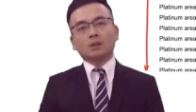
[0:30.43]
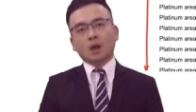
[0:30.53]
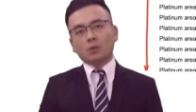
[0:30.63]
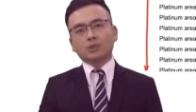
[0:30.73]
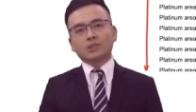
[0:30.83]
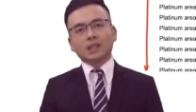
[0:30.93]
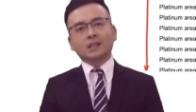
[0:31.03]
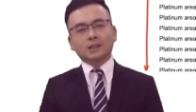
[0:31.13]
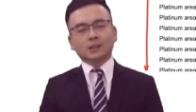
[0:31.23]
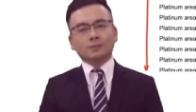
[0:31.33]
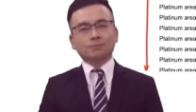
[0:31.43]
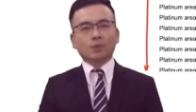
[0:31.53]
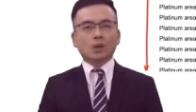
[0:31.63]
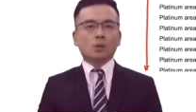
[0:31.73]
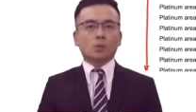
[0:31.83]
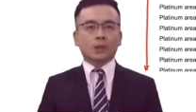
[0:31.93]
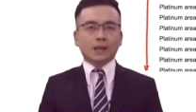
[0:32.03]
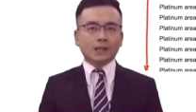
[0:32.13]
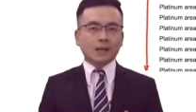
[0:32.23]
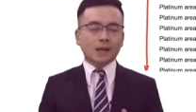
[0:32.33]
Now, I would say that when
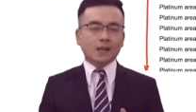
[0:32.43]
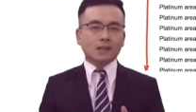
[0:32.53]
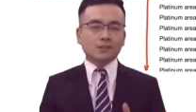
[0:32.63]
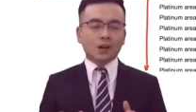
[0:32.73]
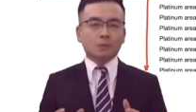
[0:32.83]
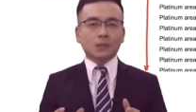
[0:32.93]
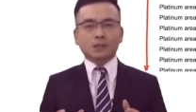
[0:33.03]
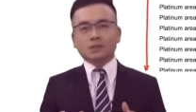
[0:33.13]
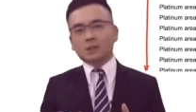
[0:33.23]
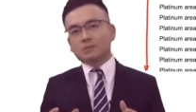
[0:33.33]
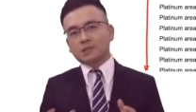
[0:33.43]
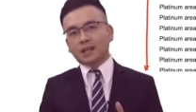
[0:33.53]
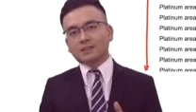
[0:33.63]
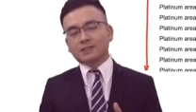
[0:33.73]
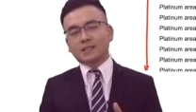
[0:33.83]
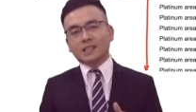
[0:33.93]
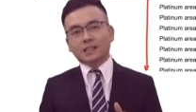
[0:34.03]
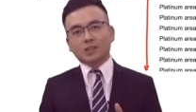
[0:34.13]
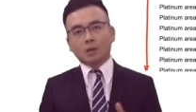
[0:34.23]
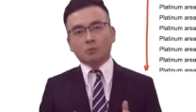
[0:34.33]
AAA examining team sets the
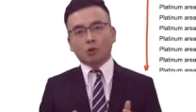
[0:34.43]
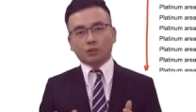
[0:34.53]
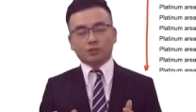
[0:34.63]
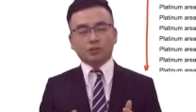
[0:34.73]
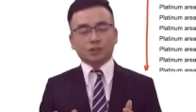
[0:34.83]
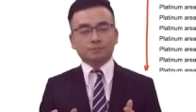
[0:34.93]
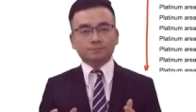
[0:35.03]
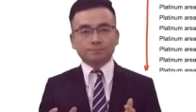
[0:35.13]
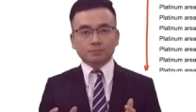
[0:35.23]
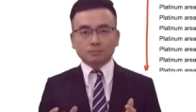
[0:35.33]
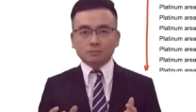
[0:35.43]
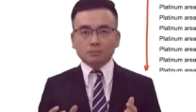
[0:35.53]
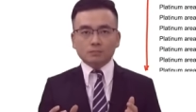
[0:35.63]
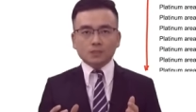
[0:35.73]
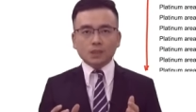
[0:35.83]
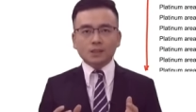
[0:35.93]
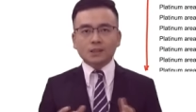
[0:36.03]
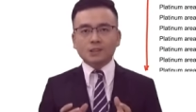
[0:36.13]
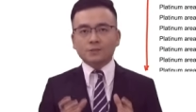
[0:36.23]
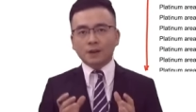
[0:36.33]
exam question, that
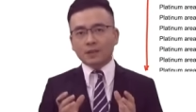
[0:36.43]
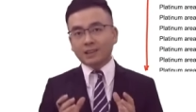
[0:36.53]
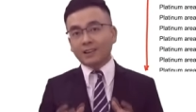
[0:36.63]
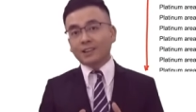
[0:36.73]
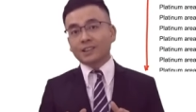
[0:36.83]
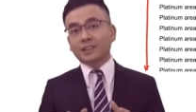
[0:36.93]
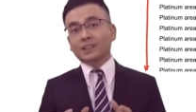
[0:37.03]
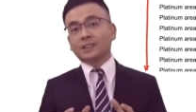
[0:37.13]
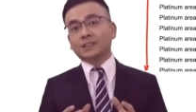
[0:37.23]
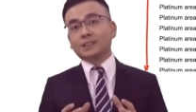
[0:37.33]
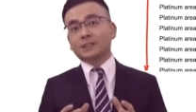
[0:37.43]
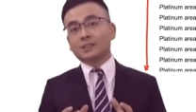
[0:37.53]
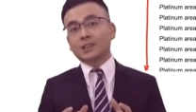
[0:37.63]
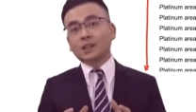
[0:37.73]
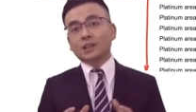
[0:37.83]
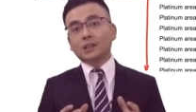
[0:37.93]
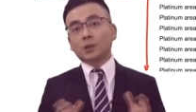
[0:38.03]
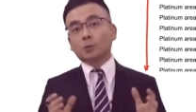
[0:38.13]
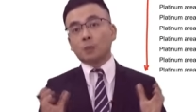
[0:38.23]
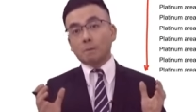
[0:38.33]
it's very likely that
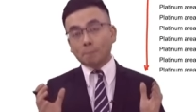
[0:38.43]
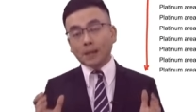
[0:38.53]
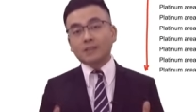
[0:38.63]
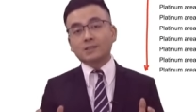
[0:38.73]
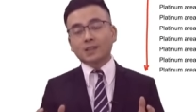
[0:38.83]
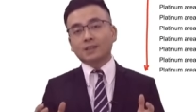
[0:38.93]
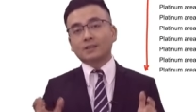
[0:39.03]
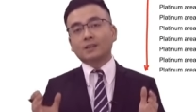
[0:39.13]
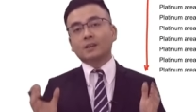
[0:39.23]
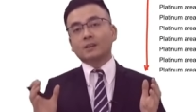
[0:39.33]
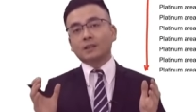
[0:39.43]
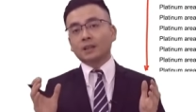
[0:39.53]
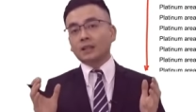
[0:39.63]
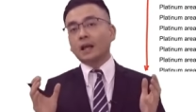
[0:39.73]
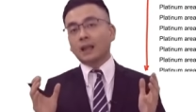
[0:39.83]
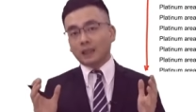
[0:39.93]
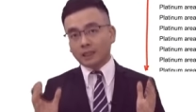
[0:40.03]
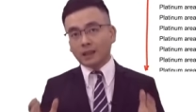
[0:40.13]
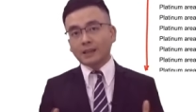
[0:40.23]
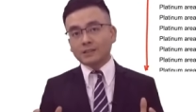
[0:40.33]
they'll be basing the
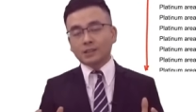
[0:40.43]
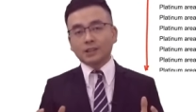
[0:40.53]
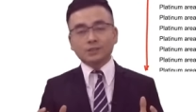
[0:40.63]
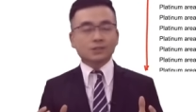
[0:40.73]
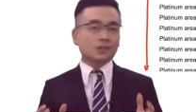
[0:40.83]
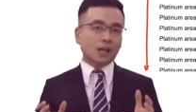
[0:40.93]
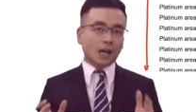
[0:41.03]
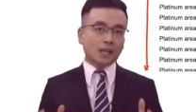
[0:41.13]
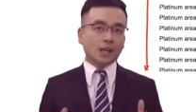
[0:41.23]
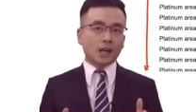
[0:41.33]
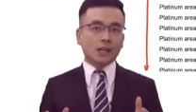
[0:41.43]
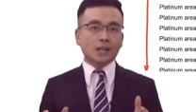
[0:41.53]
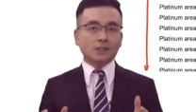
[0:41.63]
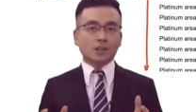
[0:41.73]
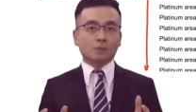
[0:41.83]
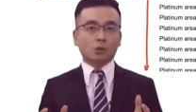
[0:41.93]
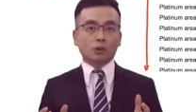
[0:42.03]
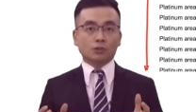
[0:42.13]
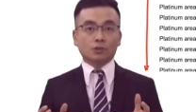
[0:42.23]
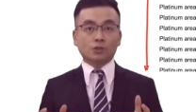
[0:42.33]
latest AAA exam
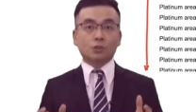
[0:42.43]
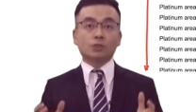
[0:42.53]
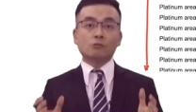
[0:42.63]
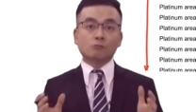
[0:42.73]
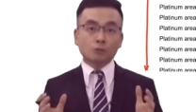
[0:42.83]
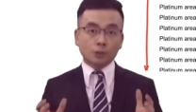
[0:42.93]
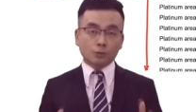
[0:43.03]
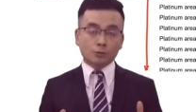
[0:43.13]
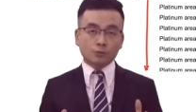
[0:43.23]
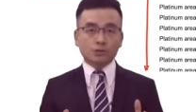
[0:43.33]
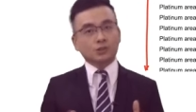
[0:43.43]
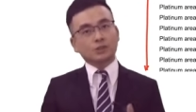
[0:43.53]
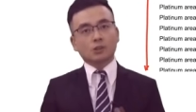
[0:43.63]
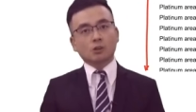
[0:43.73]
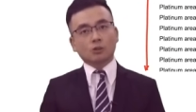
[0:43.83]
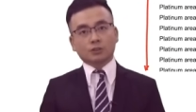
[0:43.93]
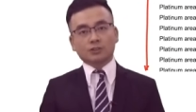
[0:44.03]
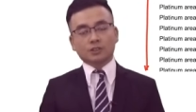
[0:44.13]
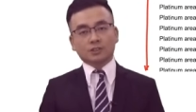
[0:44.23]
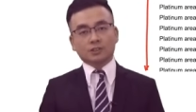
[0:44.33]
questions on the root
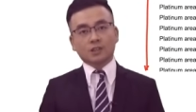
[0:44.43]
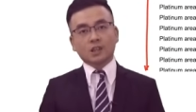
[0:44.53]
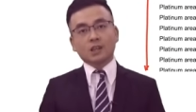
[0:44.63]
questions